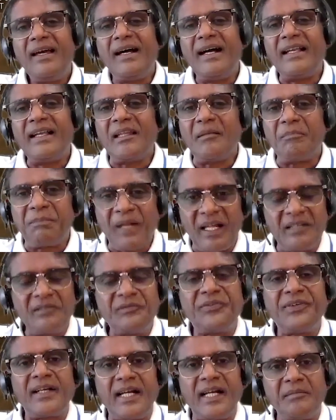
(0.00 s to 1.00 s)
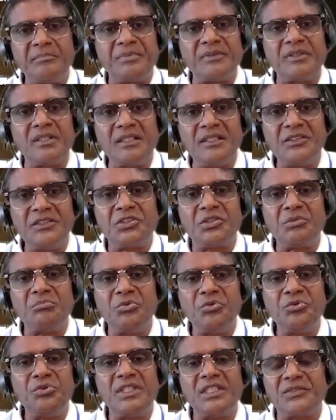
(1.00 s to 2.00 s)
And the plan for Apple is to
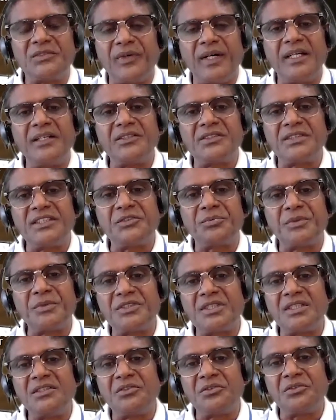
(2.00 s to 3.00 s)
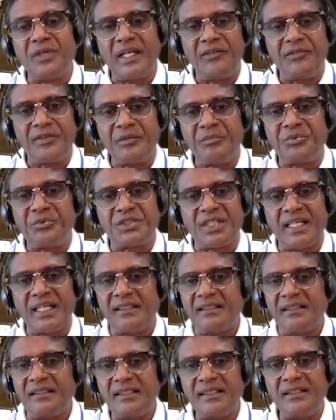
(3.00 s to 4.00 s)
move this 5 to 6% to
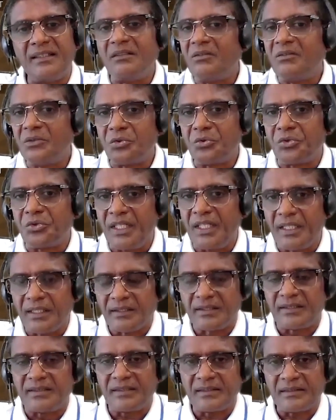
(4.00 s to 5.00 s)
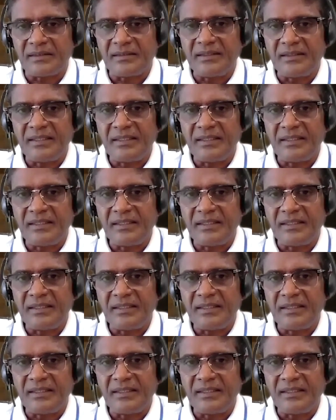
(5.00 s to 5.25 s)
25% in 2-3 years.